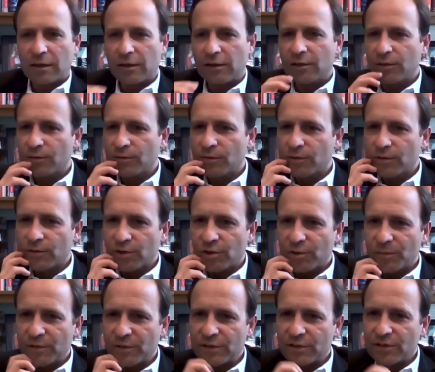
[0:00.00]
you know, there's so
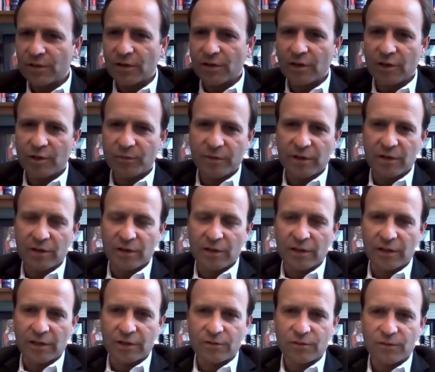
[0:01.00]
much talk about
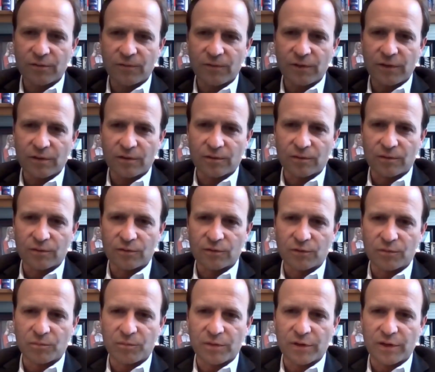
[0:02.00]
electric vehicles,
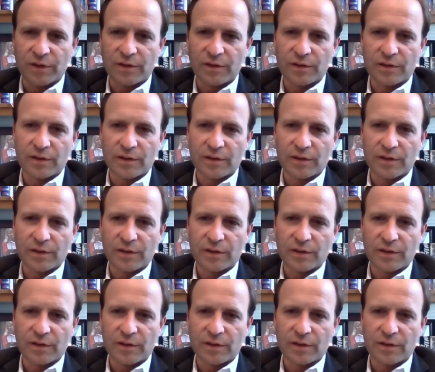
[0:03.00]
but